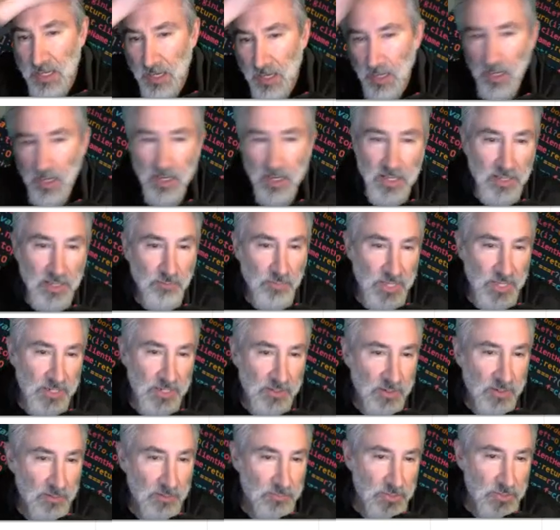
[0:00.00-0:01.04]
And we
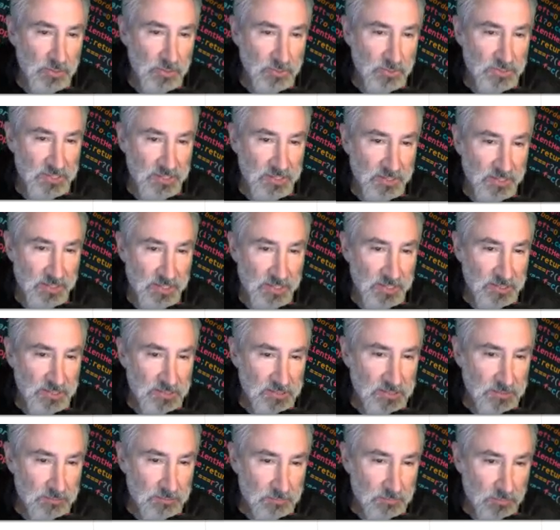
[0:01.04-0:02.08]
ended up using
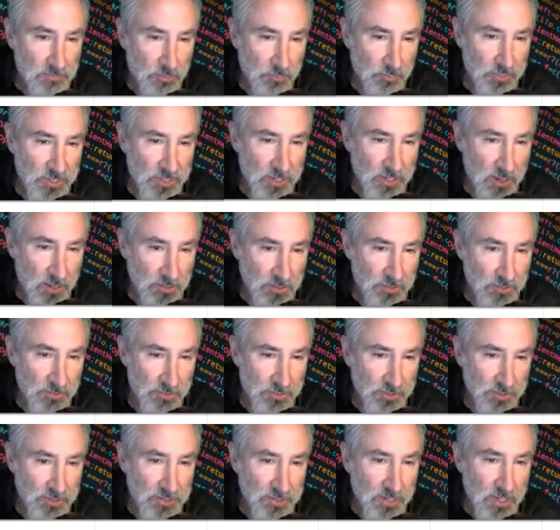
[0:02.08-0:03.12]
this
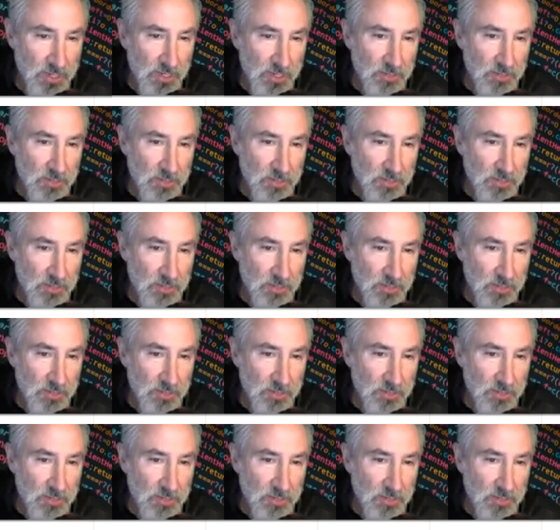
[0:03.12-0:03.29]
300